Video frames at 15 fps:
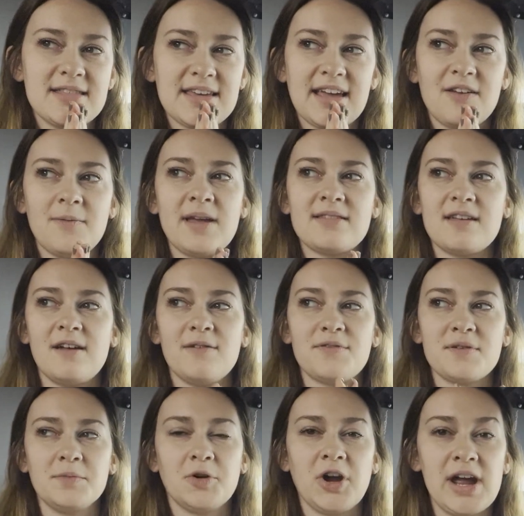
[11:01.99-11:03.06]
to give myself
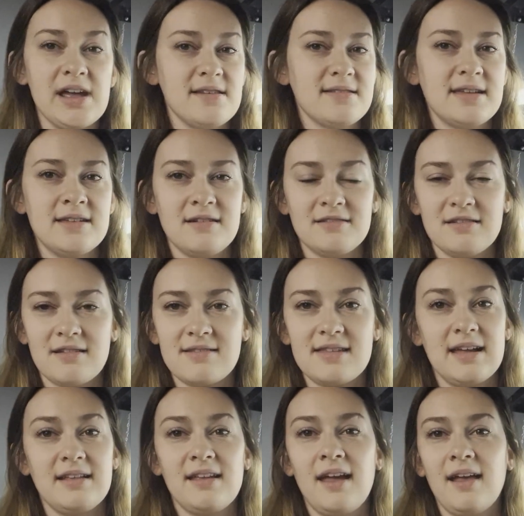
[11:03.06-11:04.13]
some grace and
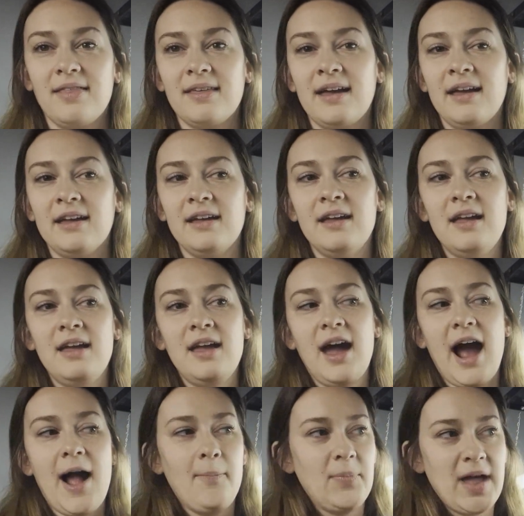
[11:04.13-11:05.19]
understanding that
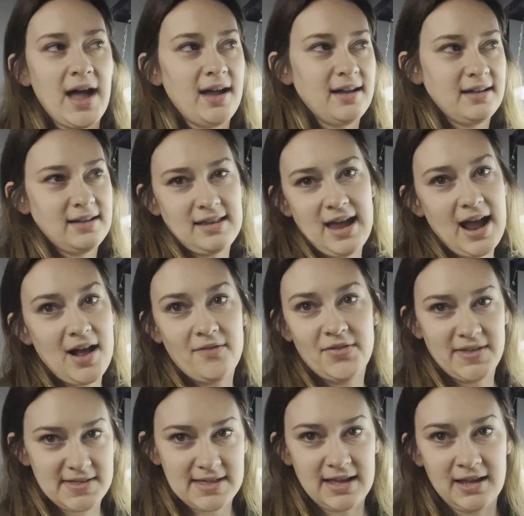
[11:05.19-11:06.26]
I'm not going to have
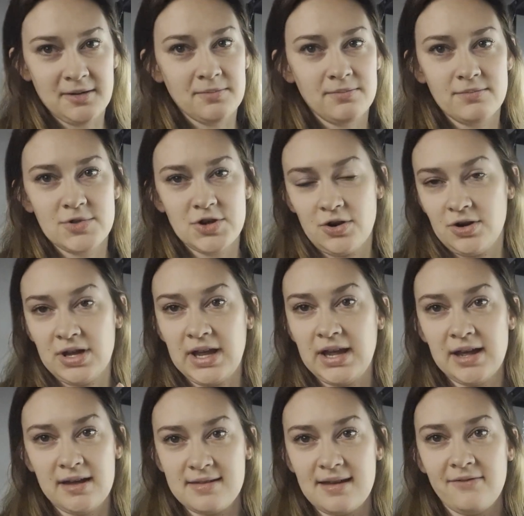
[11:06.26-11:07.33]
the same
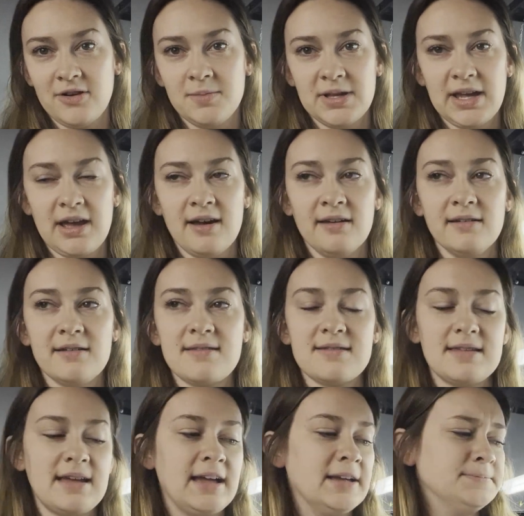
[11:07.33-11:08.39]
journey as everybody
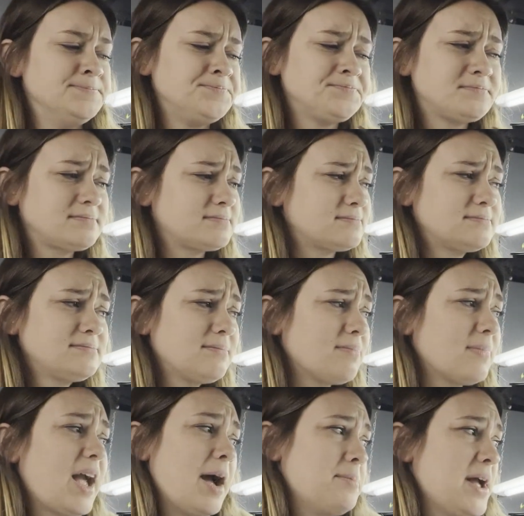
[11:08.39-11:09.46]
else. And
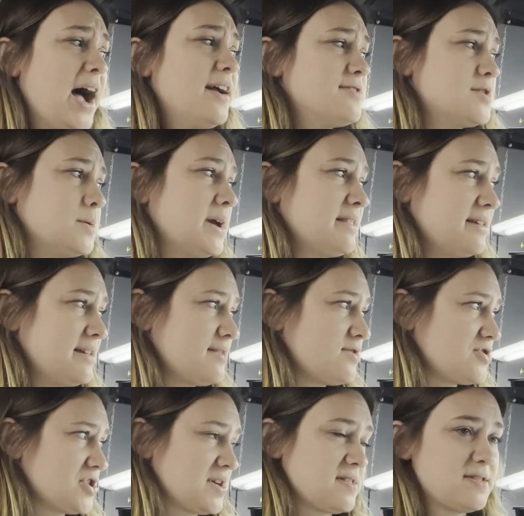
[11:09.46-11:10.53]
I'm not doing this
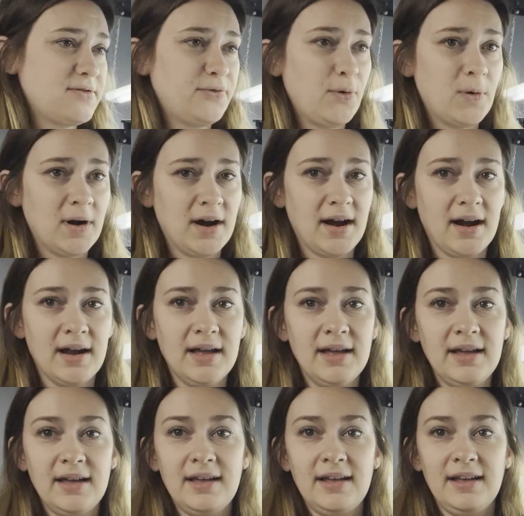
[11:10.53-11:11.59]
just for,
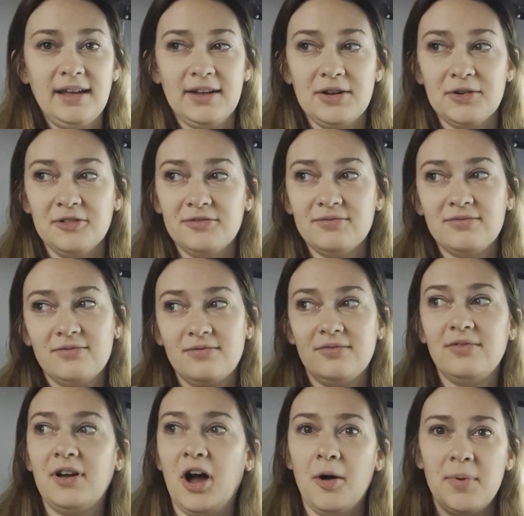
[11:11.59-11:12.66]
you know,
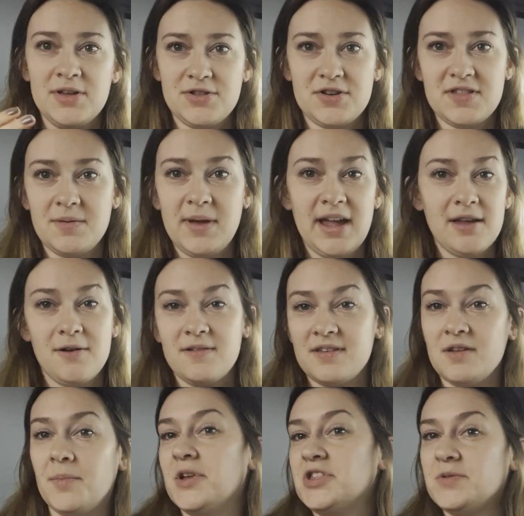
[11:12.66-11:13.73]
a bunch of tomatoes
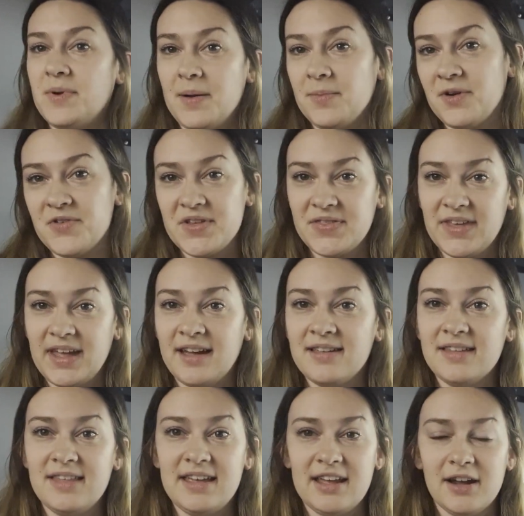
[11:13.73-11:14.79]
and a bunch of peppers at the end
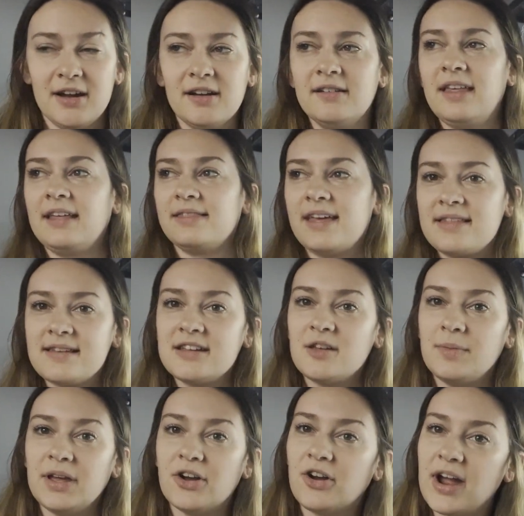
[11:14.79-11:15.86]
of the year. Like, that's going to
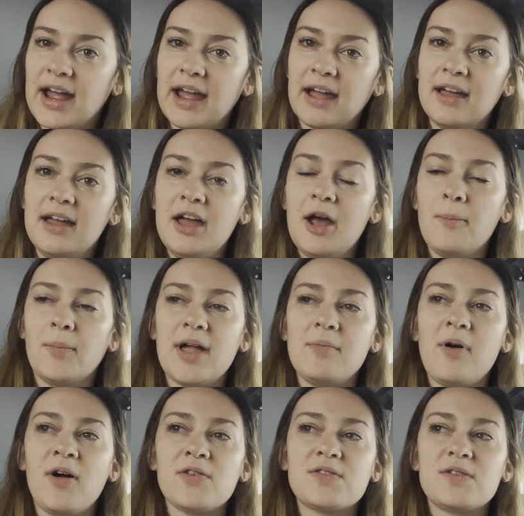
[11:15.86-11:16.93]
be great. But I'm
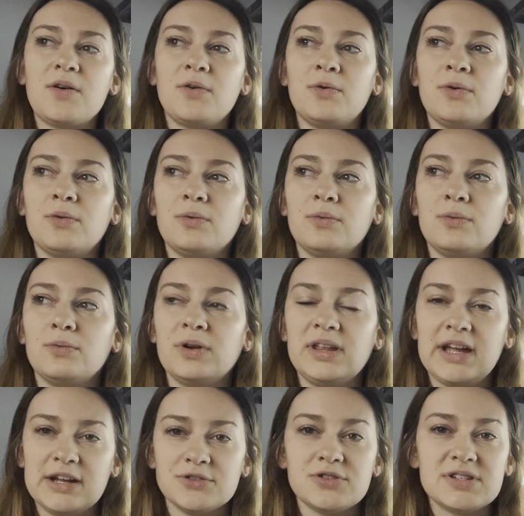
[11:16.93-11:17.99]
also
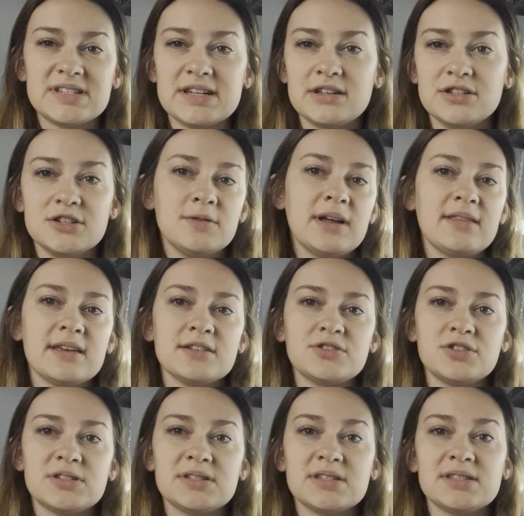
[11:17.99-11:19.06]
really interested in doing this
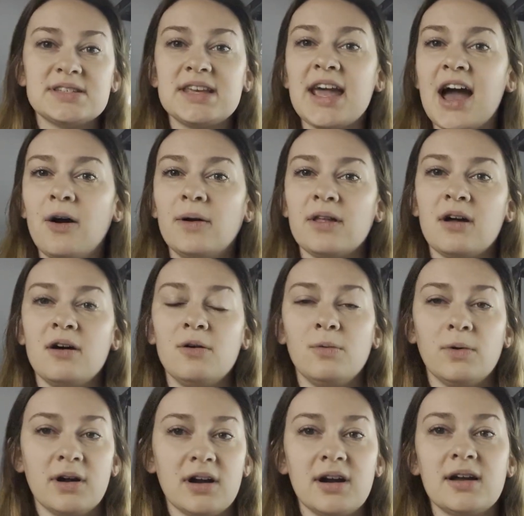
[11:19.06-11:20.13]
just to see how it all
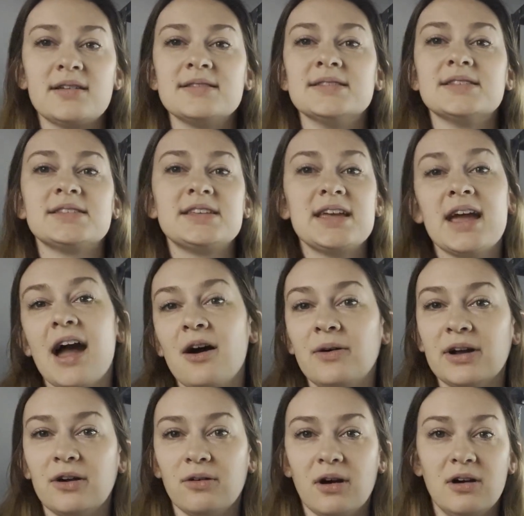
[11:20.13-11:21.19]
works and see how
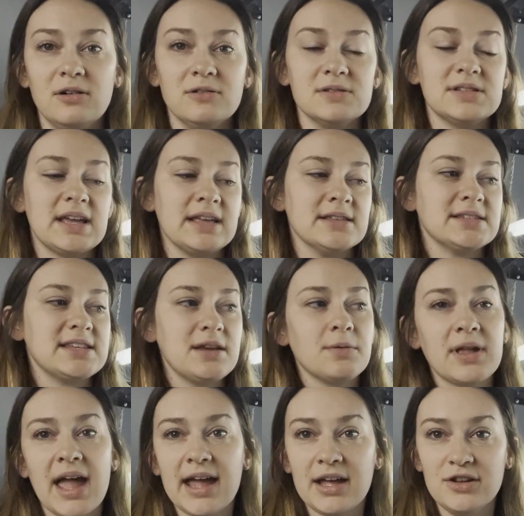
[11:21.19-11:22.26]
it grows and see
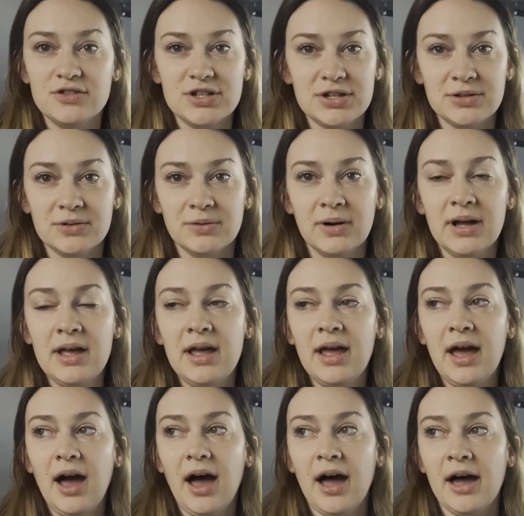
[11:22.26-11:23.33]
what I can do.
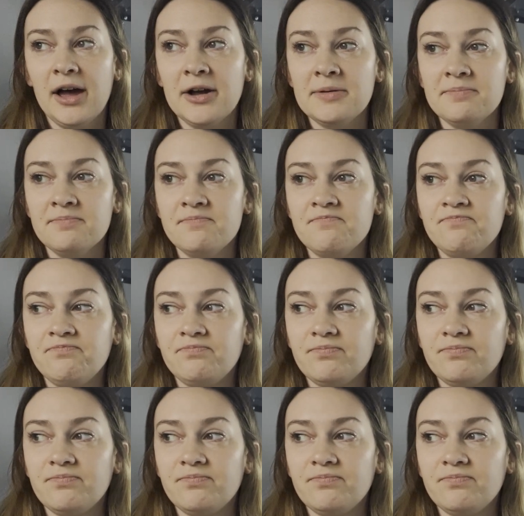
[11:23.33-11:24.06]
And